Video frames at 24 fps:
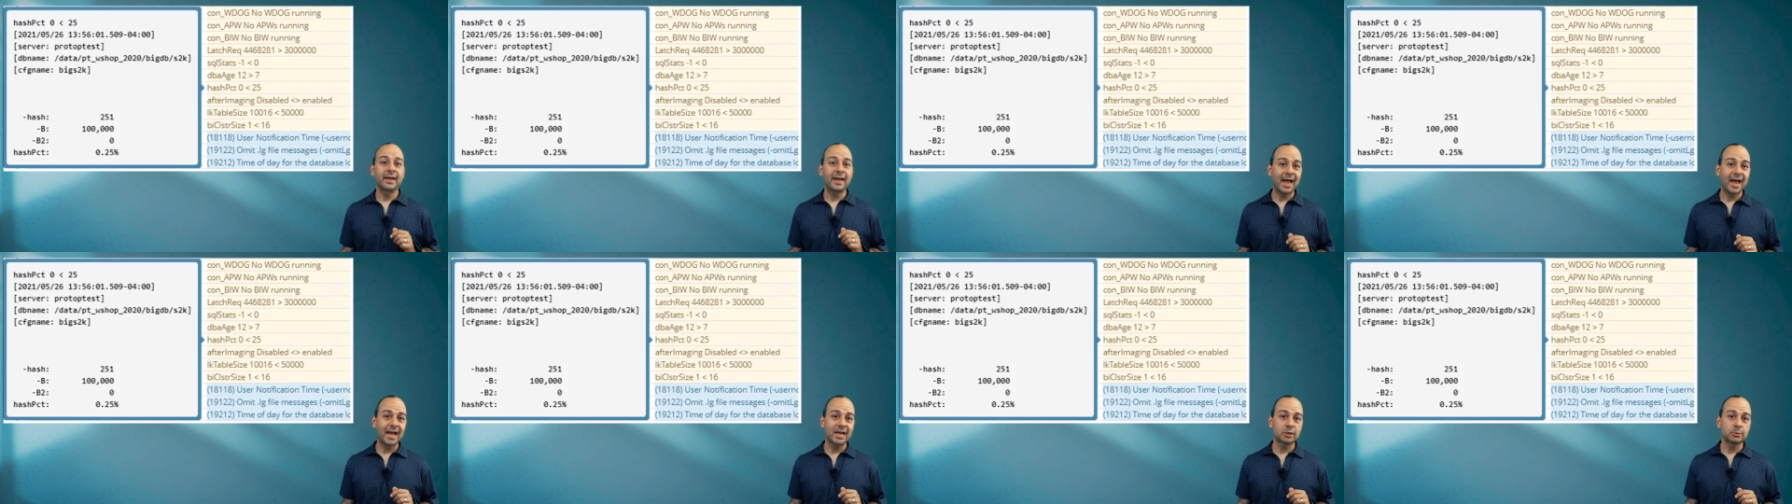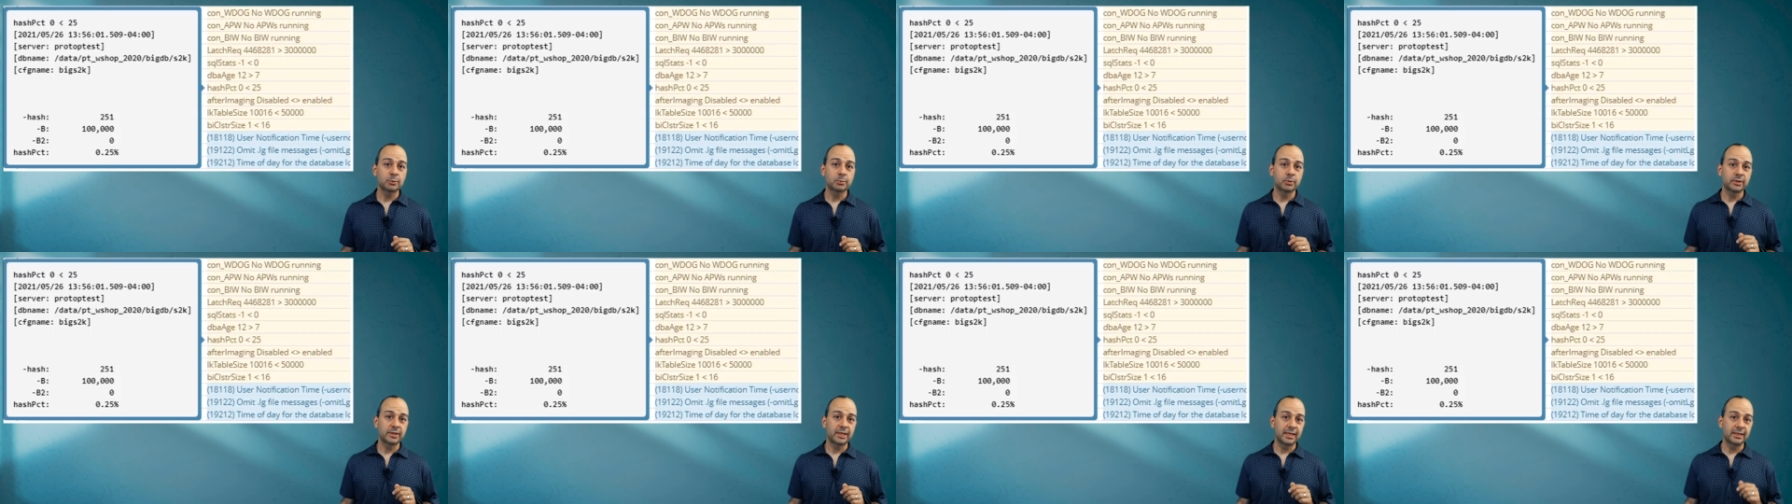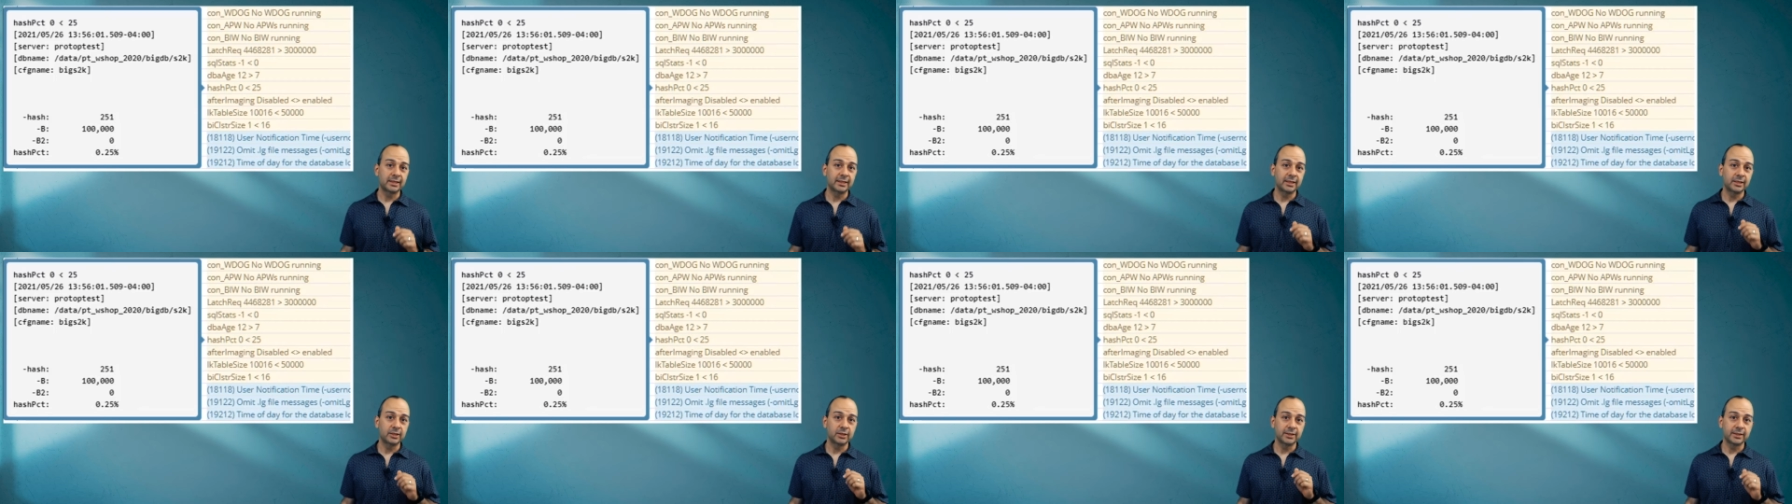hash
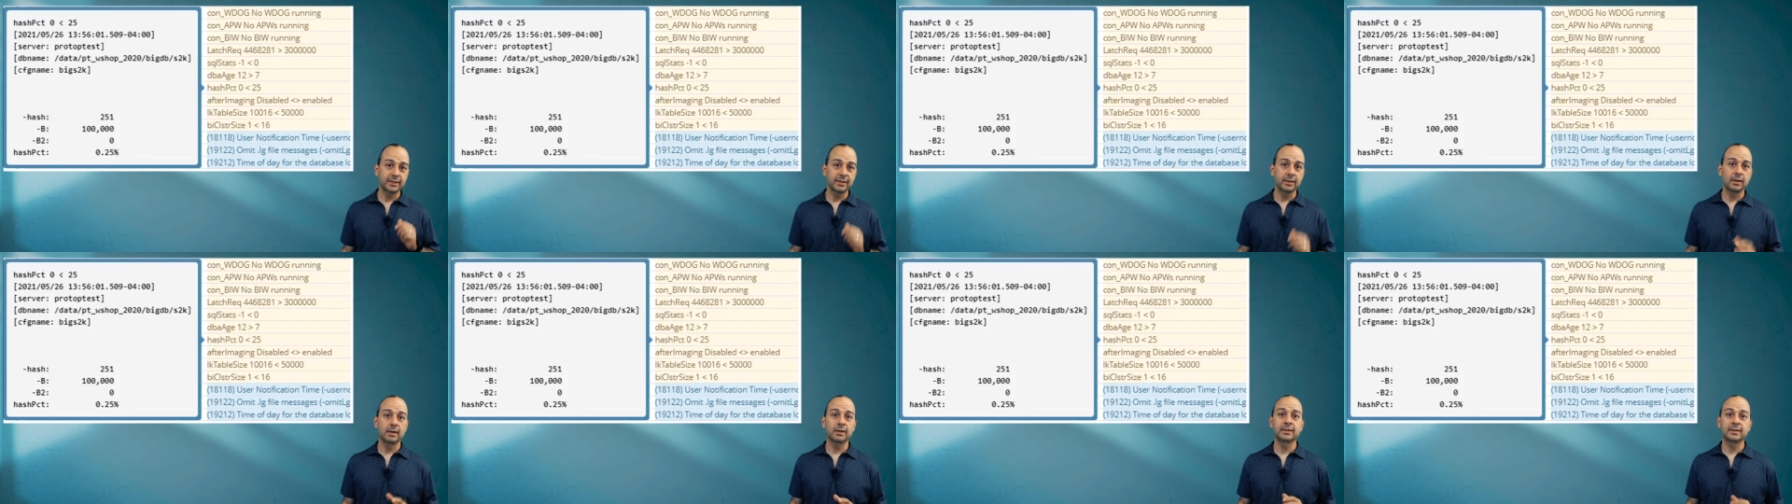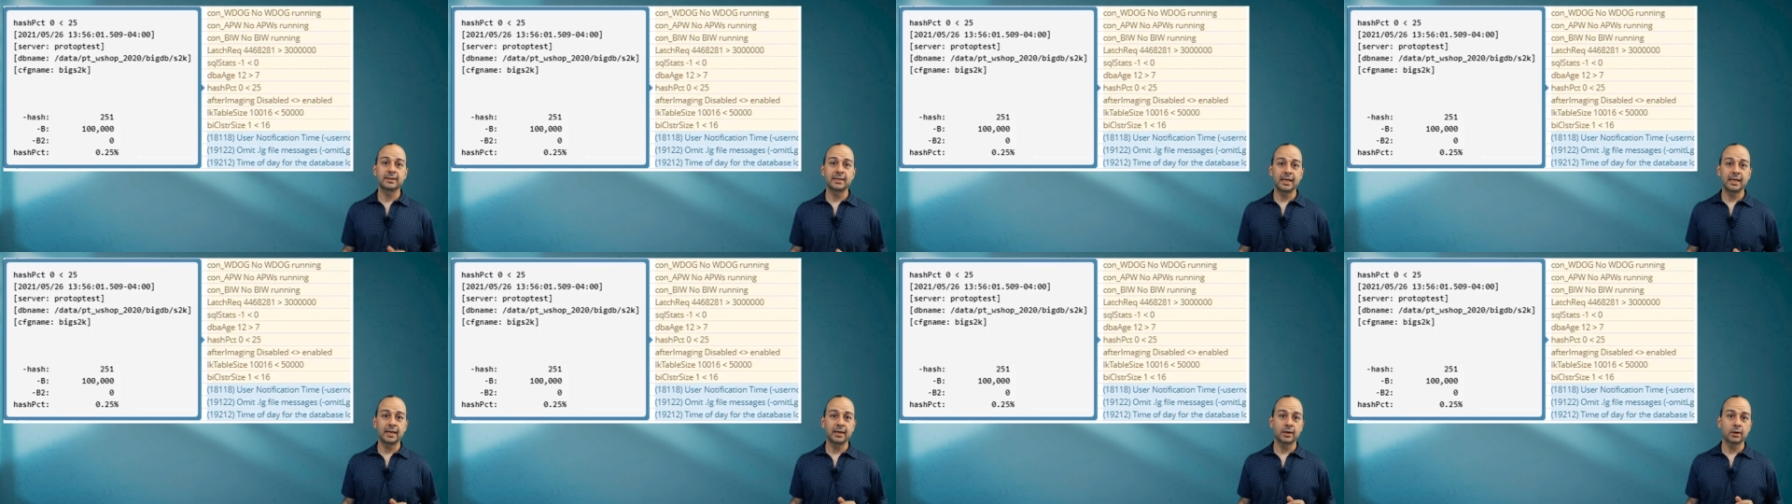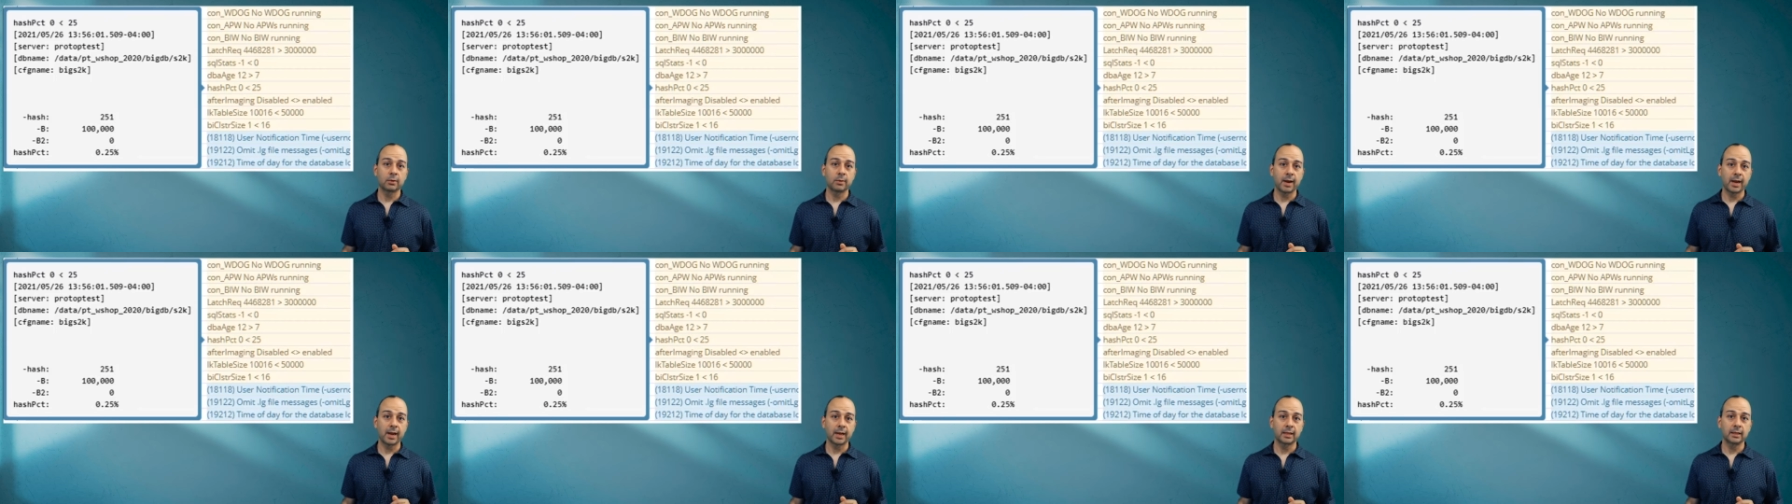percentage is not set
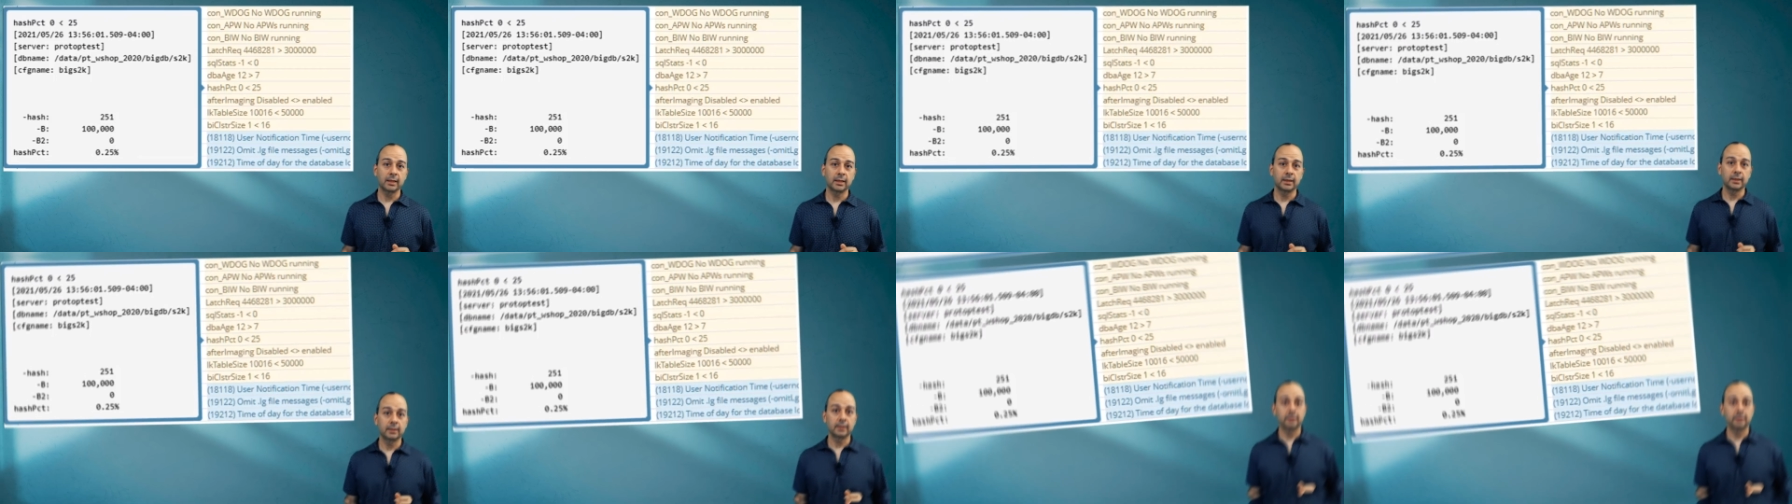correctly.